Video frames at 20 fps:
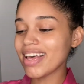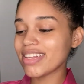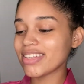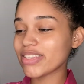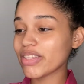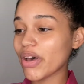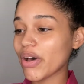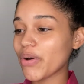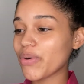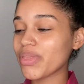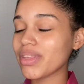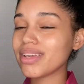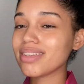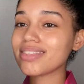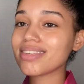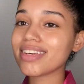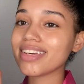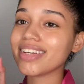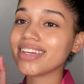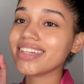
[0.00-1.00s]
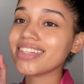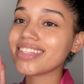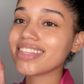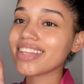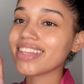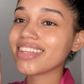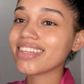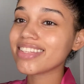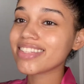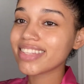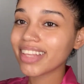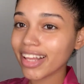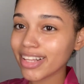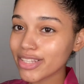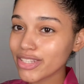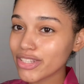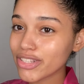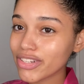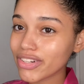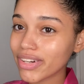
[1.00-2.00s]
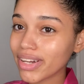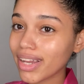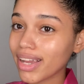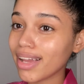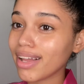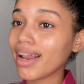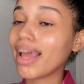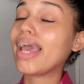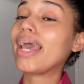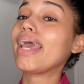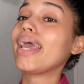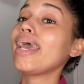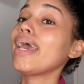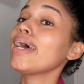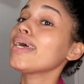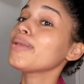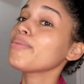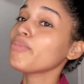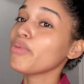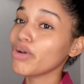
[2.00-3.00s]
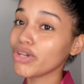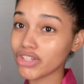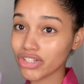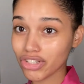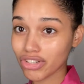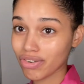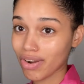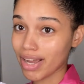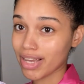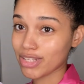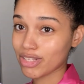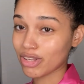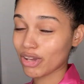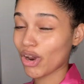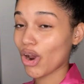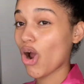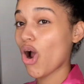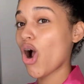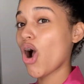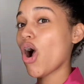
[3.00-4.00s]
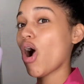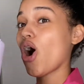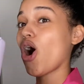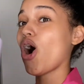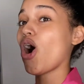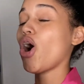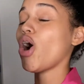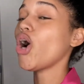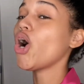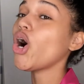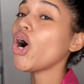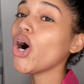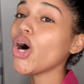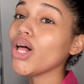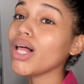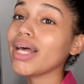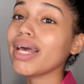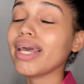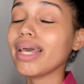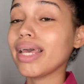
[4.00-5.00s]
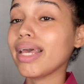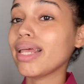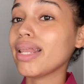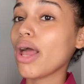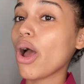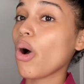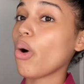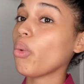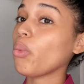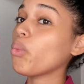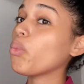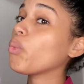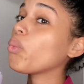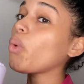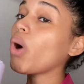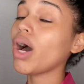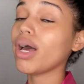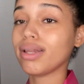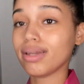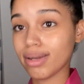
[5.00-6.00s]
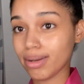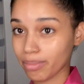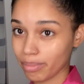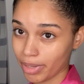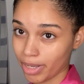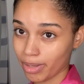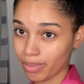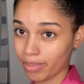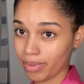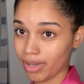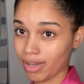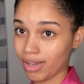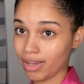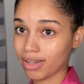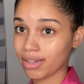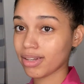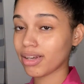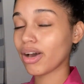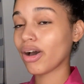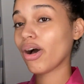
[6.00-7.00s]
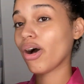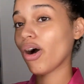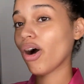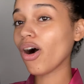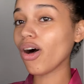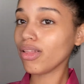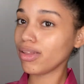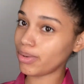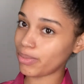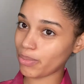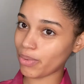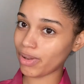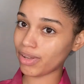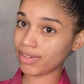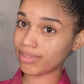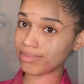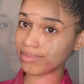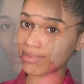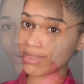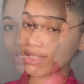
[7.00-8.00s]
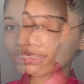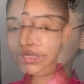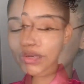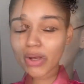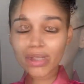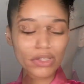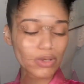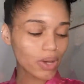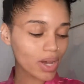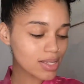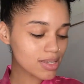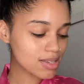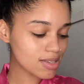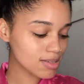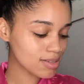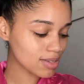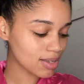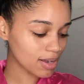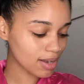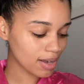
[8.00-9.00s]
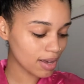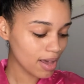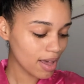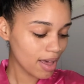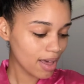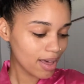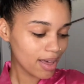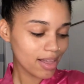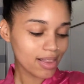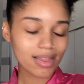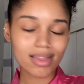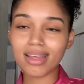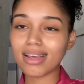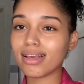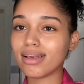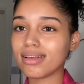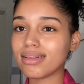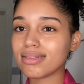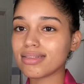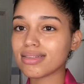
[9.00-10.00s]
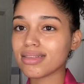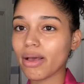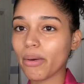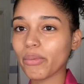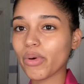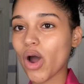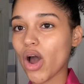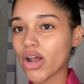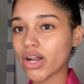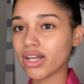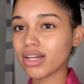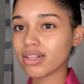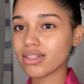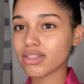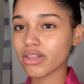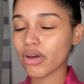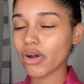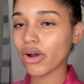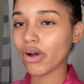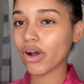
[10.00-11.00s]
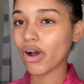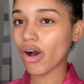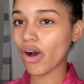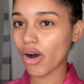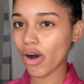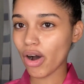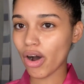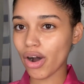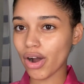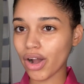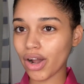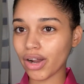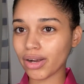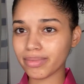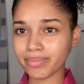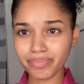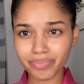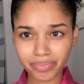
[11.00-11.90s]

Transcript: So this is the sunscreen and moisturizer all in one, baby, all in one. So as you guys can see, these products are